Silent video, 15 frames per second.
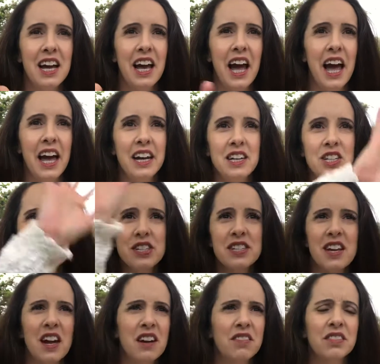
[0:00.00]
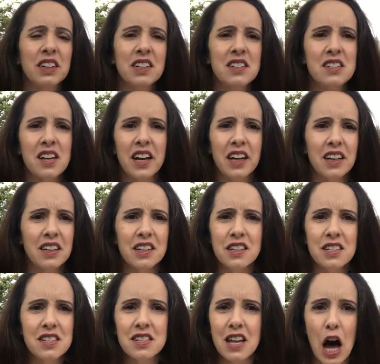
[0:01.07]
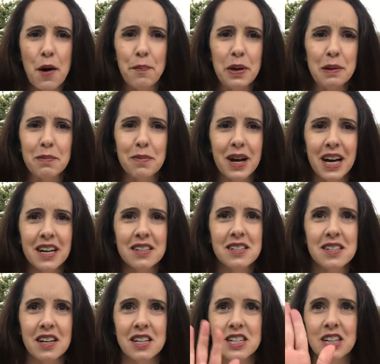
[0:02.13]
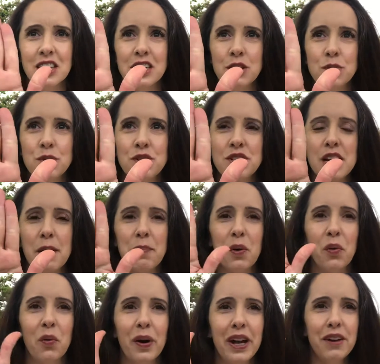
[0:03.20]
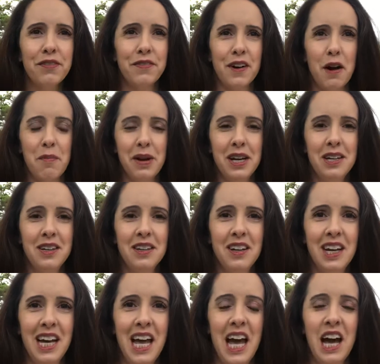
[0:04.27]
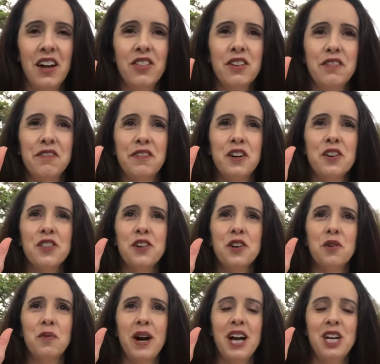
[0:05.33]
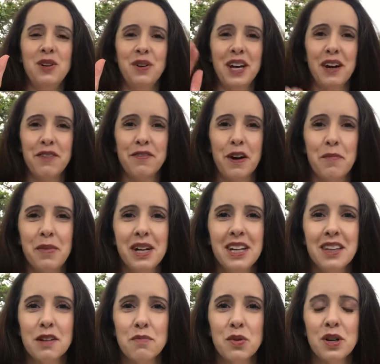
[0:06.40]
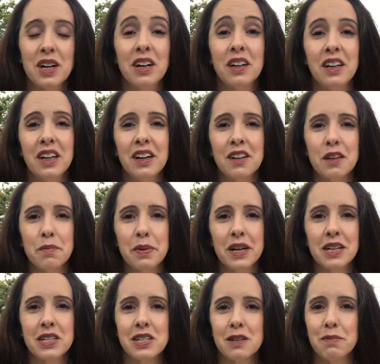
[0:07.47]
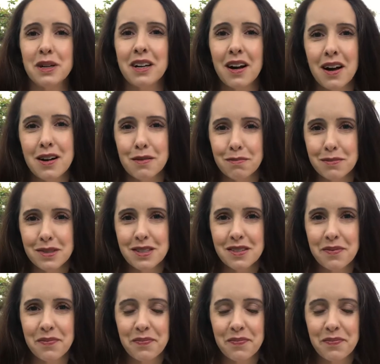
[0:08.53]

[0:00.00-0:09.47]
and it just kind of looks like a sloppy mess until you step away from it, and the further away you get from it, the more clear the picture becomes.